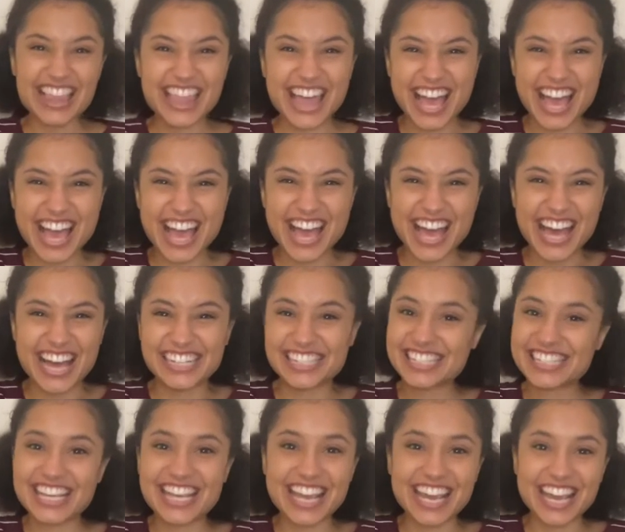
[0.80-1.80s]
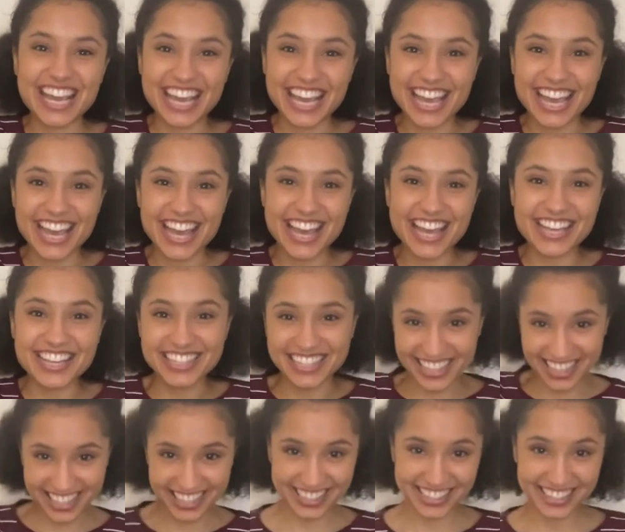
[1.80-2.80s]
there, Tia here.
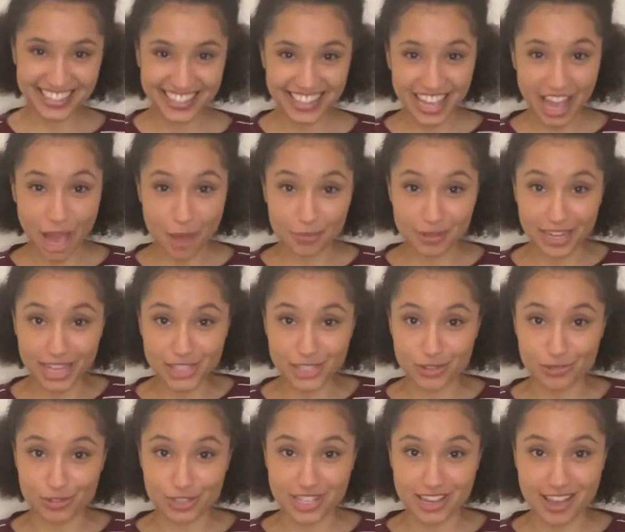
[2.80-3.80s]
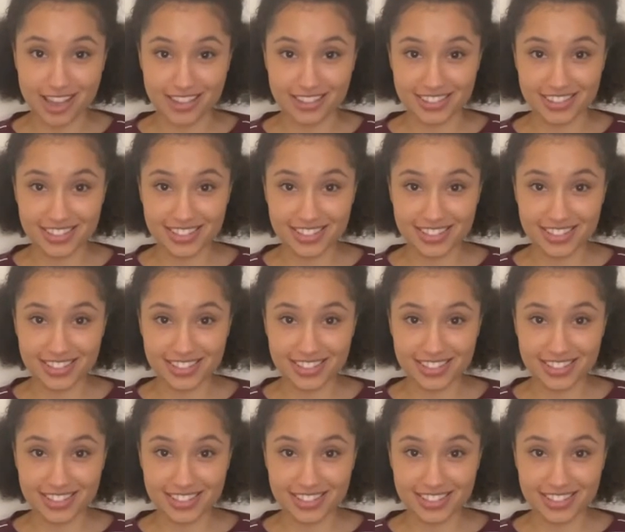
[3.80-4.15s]
I'm glad you've returned.